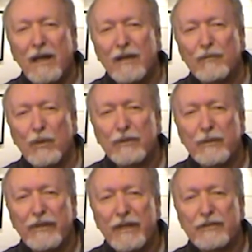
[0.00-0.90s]
I've worked
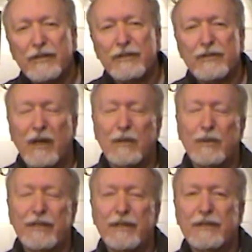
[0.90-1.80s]
with etchings,
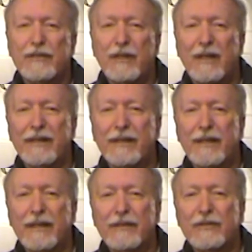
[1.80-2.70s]
aquatints, and
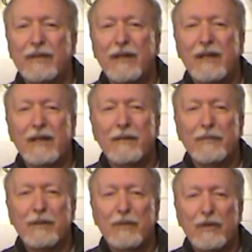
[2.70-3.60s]
linocuts,
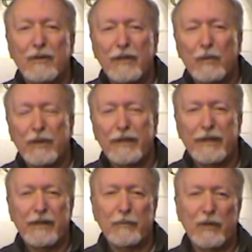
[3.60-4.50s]
but I'm currently
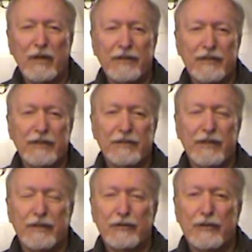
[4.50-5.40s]
working in a process
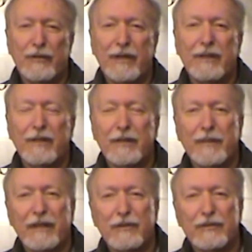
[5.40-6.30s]
that is uniquely
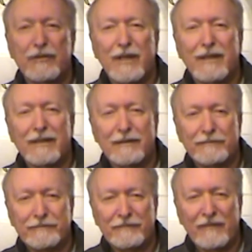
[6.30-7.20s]
my own style.
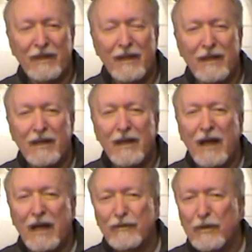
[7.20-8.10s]

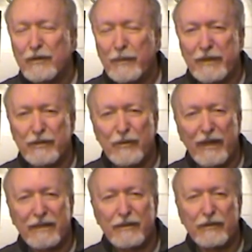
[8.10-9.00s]
I've always been
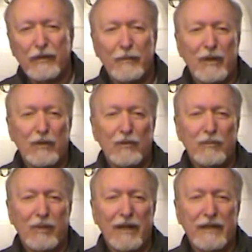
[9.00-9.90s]
attracted to the
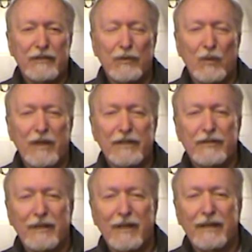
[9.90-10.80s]
bold blacks and
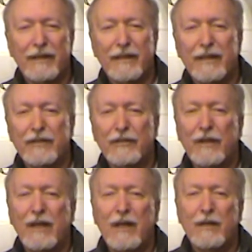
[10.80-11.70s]
whites of linocuts,
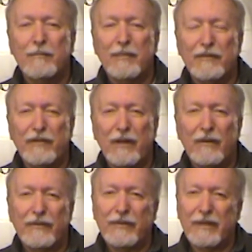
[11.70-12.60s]
but
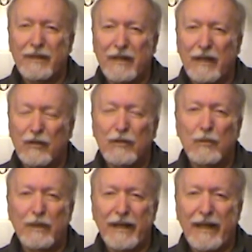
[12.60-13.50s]
felt that color
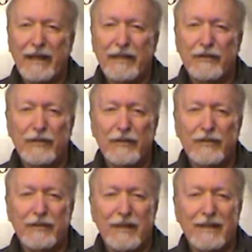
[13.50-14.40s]
would add to the
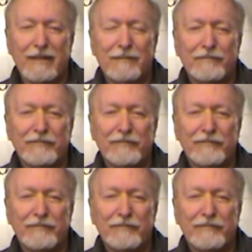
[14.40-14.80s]
style.